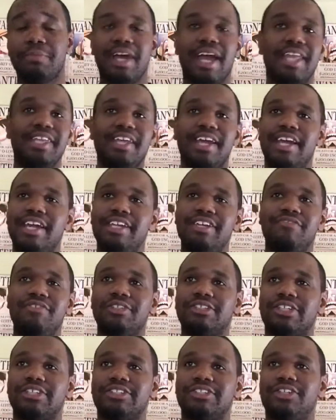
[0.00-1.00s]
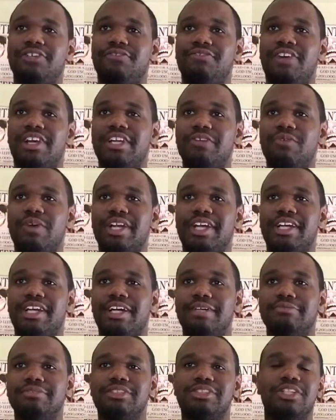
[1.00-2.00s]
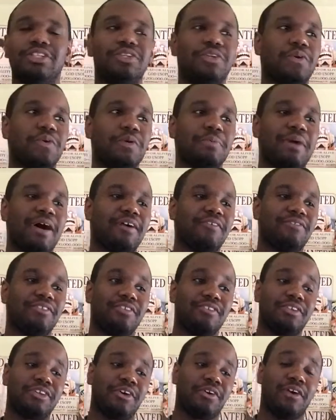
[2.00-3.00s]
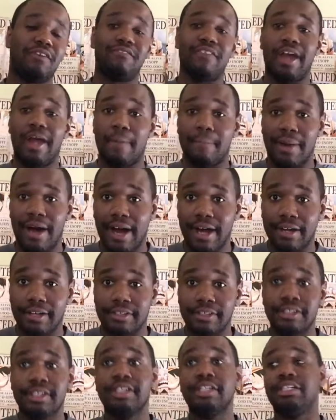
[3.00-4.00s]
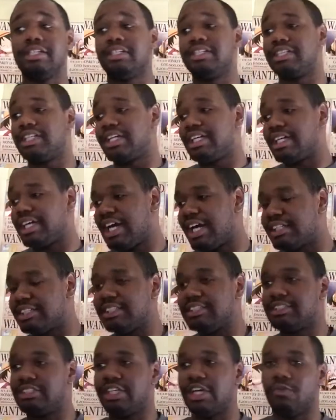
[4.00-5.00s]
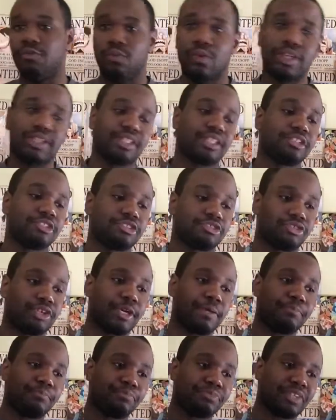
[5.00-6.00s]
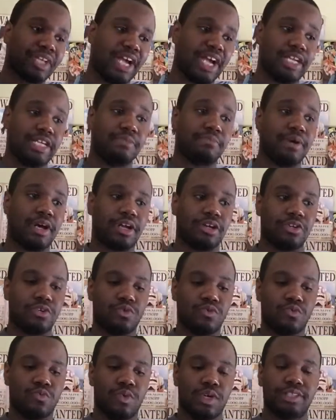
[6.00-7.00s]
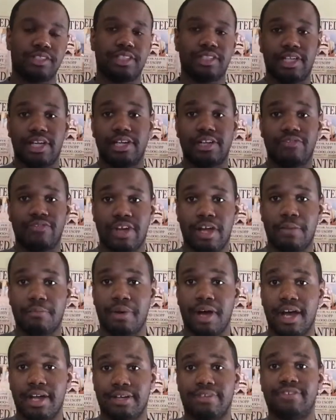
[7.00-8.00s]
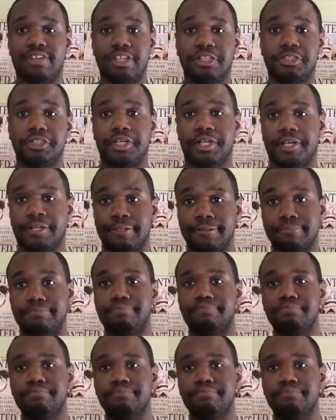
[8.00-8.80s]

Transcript: And the interviews are so funny when it comes to know about, a vampire. Okay, guys, let's get one thing straight. Anybody who wants to date a vampire, raise your hand.